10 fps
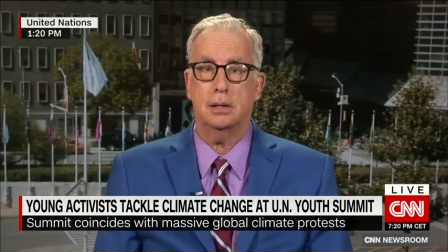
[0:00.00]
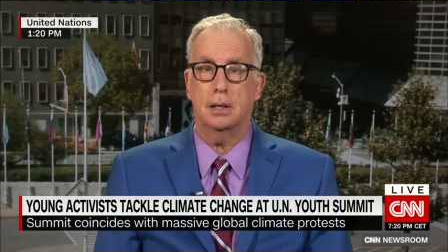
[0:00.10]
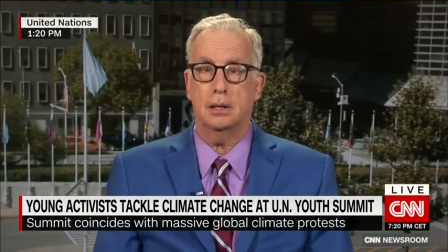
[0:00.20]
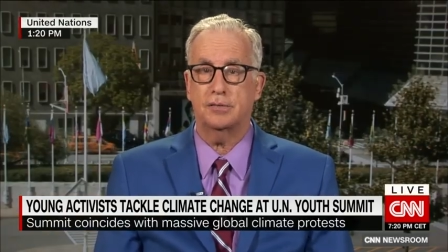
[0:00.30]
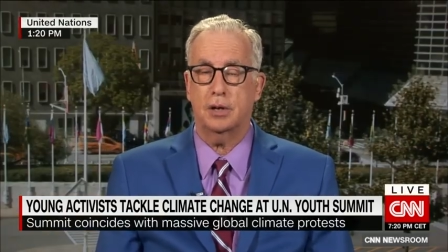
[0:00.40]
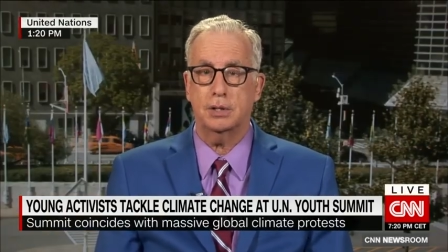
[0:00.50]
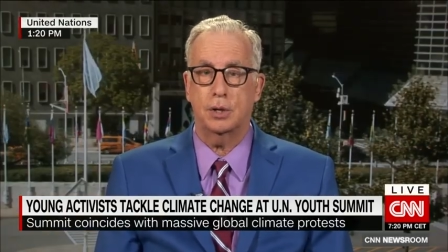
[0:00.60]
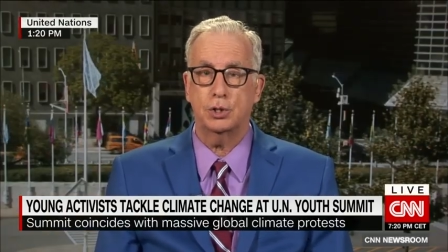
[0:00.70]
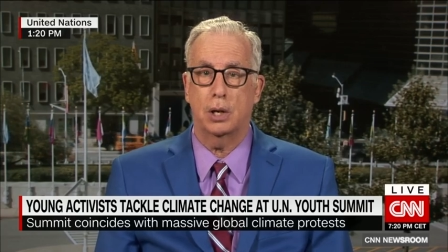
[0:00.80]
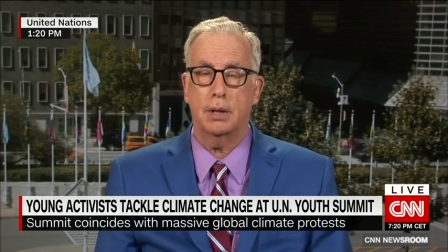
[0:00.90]
uh,
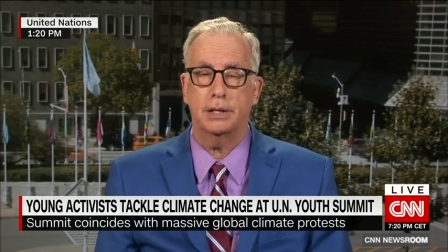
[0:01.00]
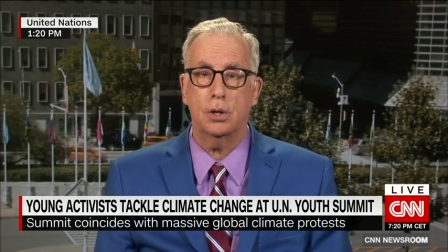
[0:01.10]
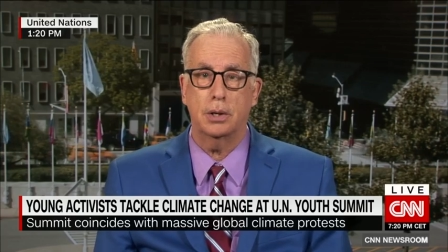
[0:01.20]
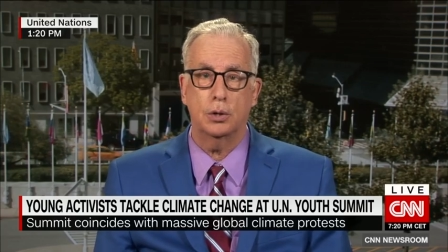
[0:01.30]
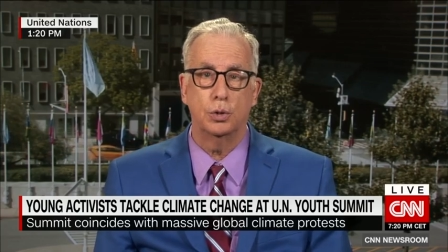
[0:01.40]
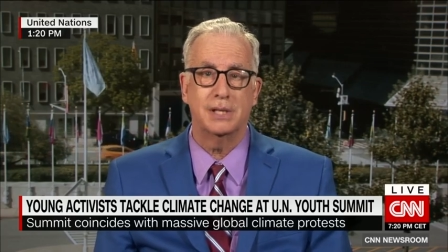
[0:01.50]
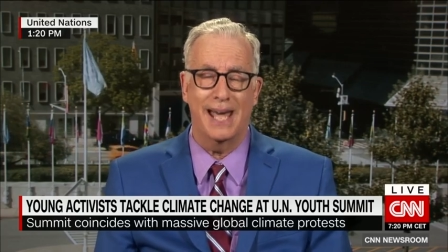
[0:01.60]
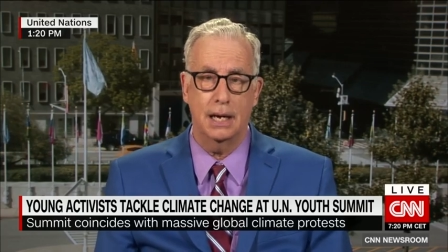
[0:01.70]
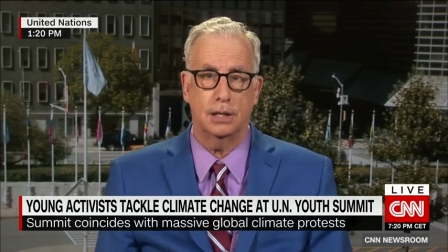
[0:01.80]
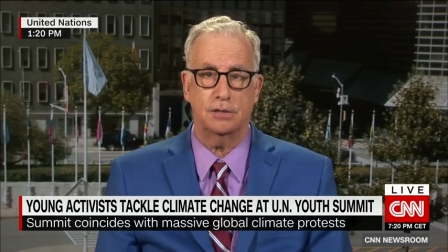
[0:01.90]
Secretary General Antonio
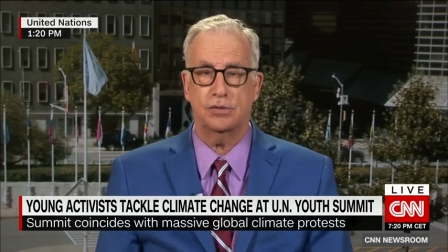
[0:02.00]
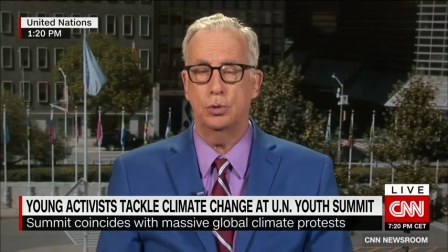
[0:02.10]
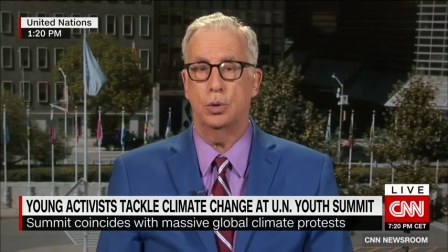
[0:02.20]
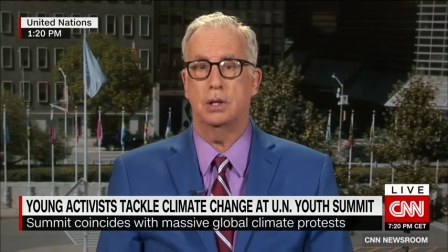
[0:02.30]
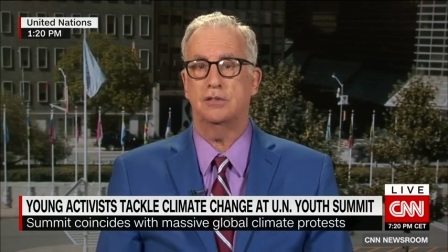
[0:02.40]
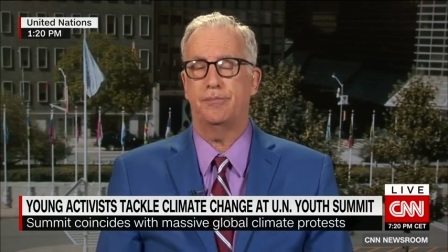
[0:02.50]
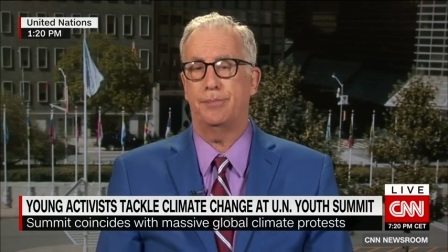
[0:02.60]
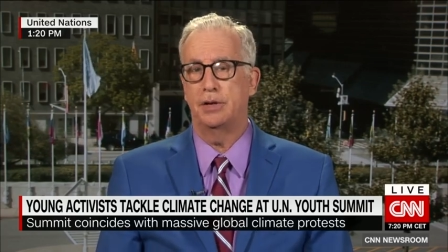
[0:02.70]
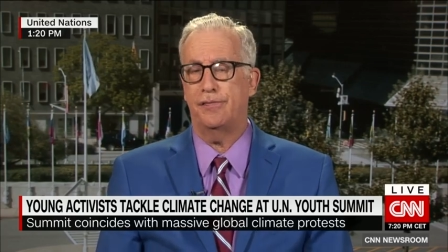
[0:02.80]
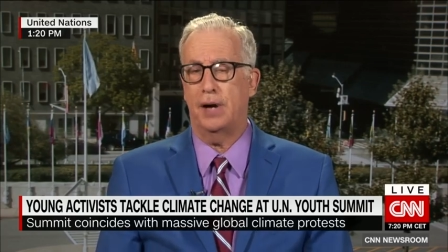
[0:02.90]
Guterres, who has
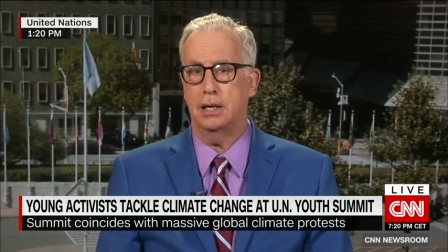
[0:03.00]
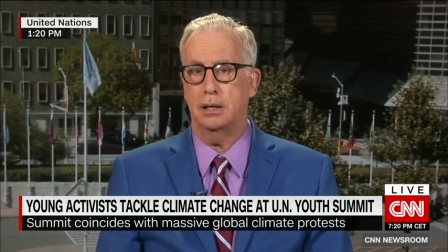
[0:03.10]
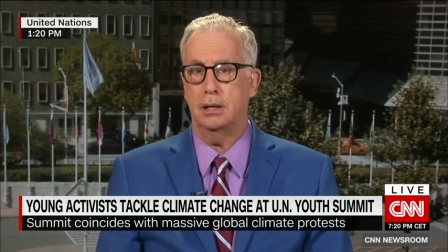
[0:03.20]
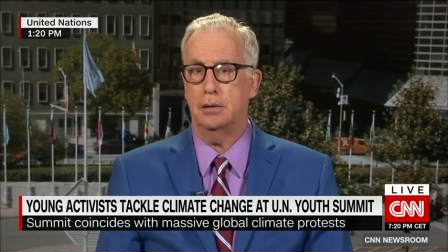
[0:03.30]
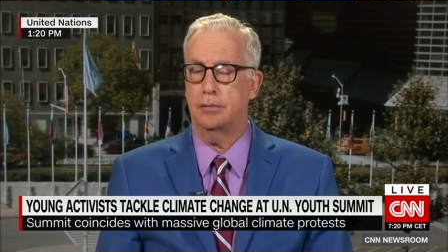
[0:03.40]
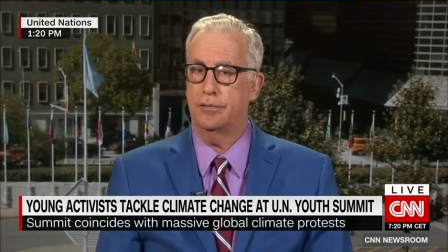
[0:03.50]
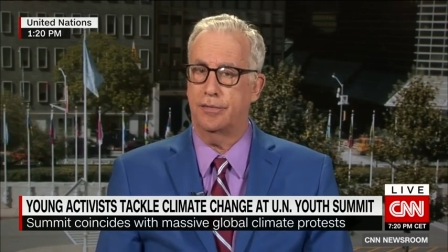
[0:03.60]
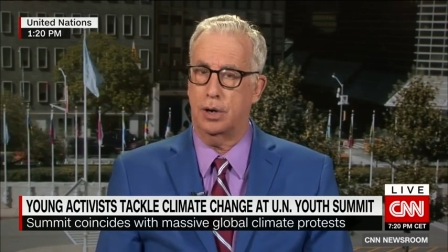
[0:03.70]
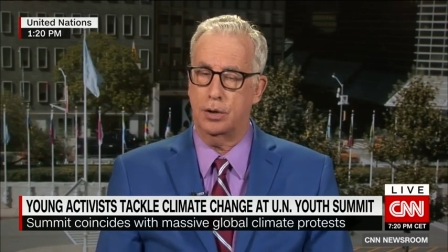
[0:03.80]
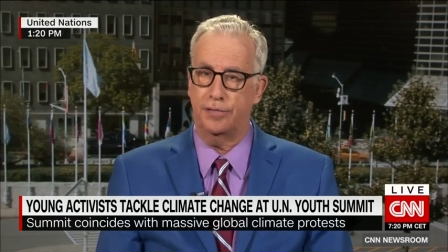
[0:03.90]
been fighting
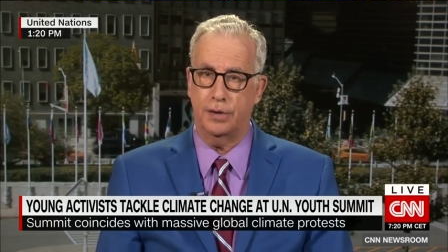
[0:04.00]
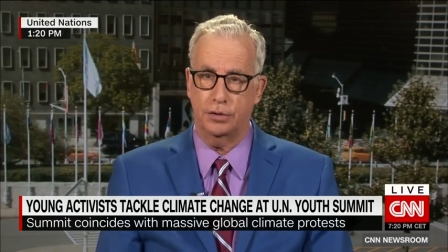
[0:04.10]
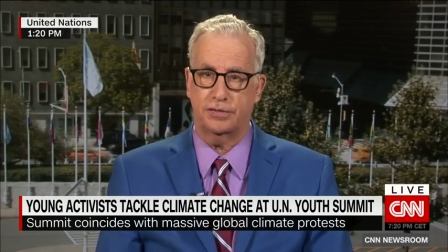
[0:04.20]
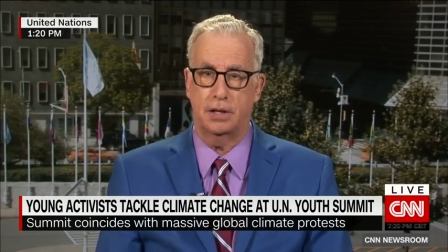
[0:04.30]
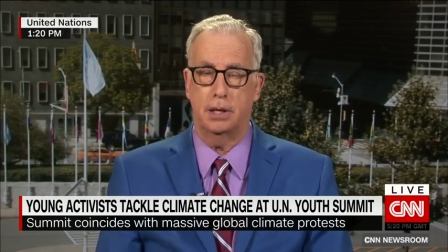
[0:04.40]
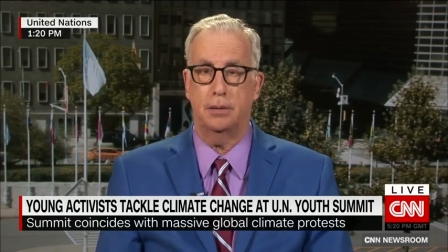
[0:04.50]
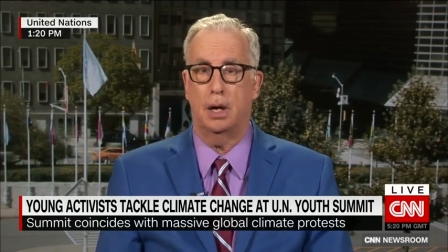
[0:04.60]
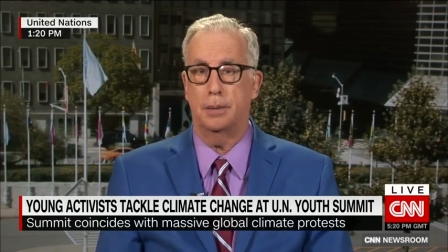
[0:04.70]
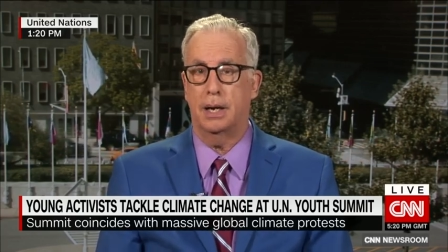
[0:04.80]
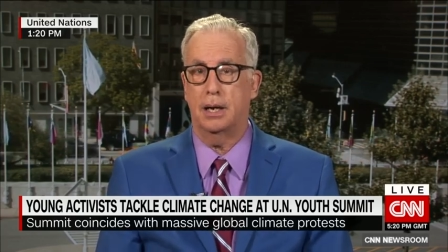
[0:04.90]
very fiercely
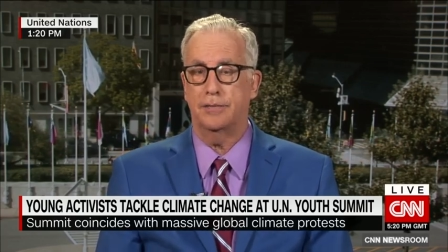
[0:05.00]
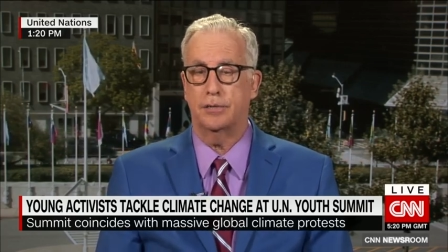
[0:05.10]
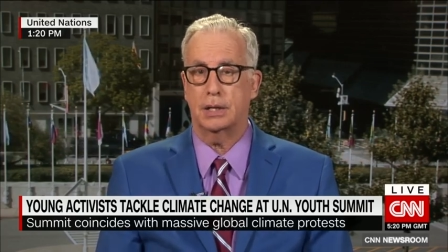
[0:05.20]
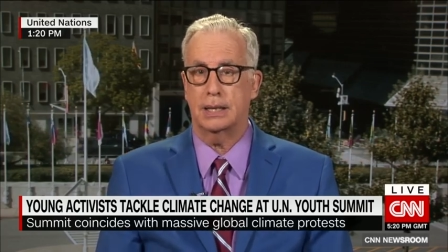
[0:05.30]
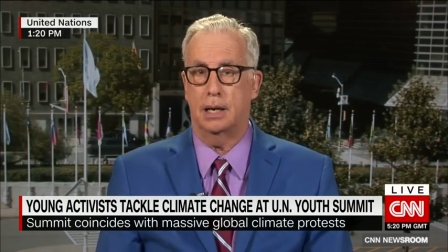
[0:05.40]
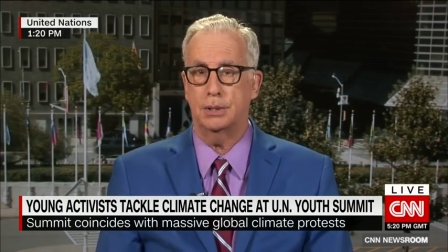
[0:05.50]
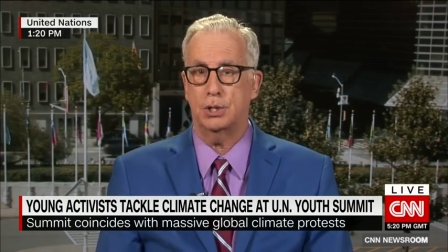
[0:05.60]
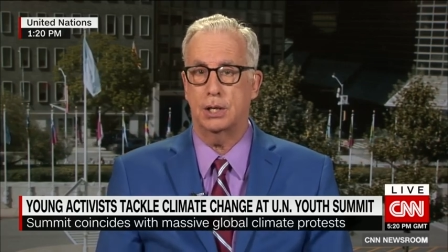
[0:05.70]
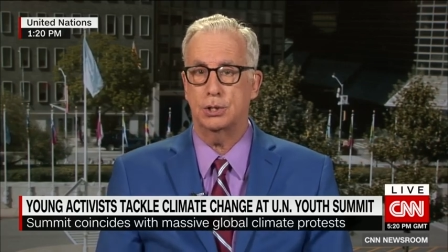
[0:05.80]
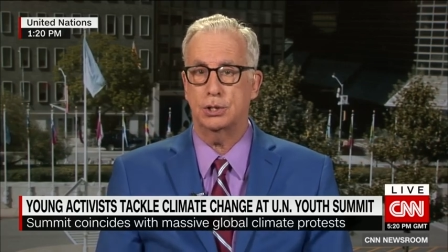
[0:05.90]
on behalf of the climate
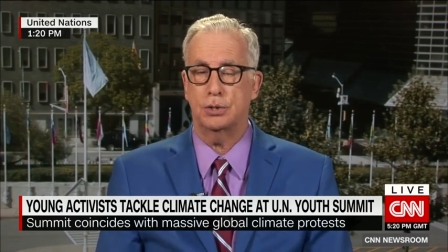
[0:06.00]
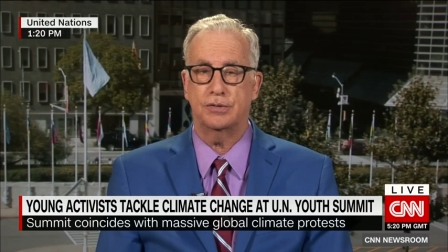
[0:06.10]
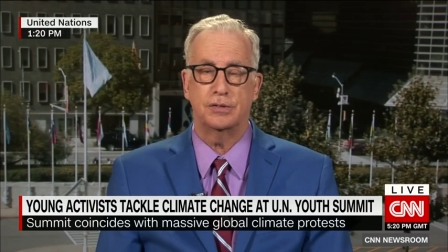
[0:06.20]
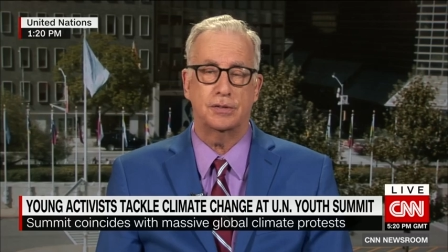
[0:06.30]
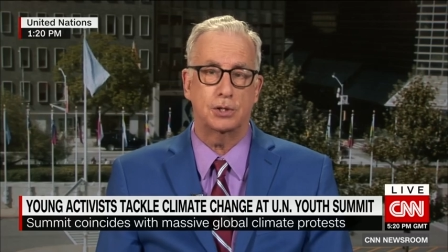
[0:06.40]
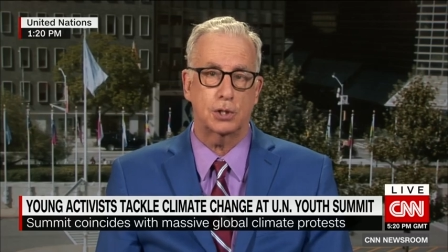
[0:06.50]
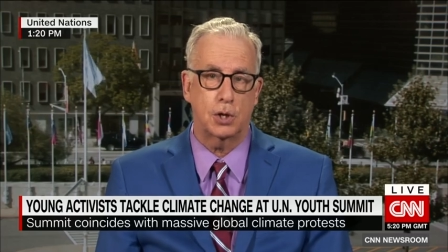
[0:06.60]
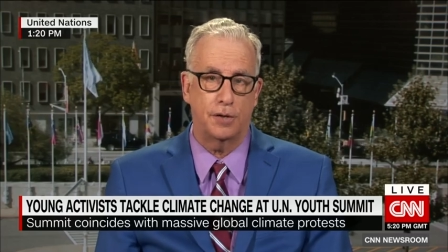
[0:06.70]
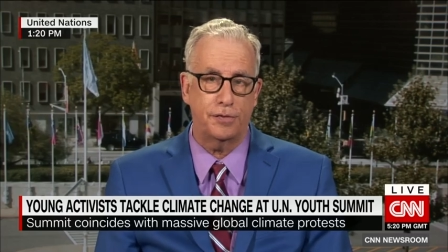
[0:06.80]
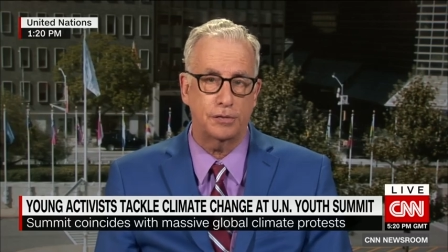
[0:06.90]
change issue since he took
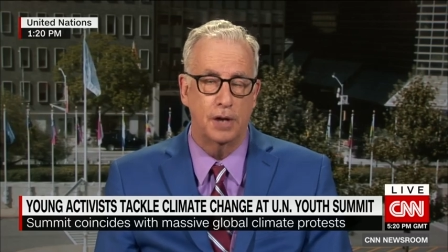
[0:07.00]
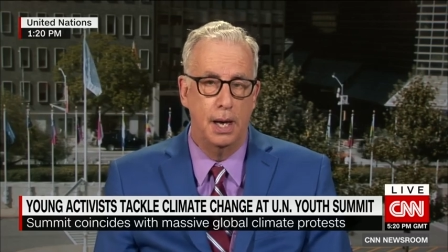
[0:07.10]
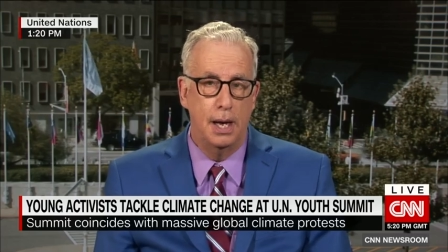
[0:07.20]
office.